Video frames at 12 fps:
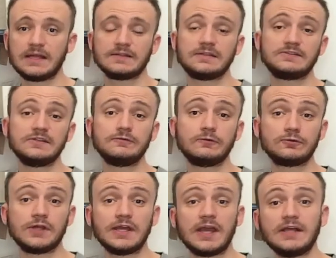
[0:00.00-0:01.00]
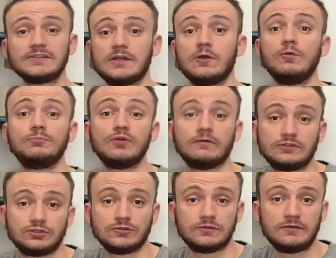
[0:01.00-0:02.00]
That's it for today, guys. I hope you have
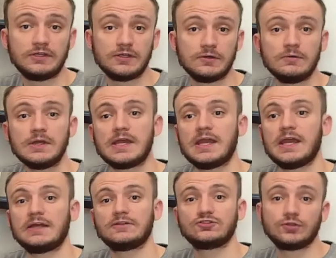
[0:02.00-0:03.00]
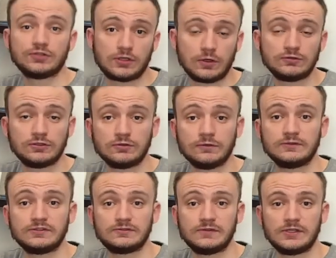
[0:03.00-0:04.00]
enjoyed the video and enjoyed the content of
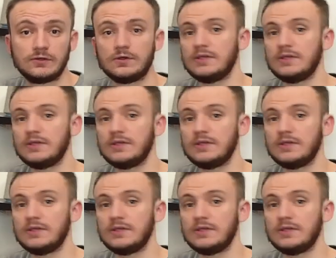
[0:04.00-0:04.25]
this video.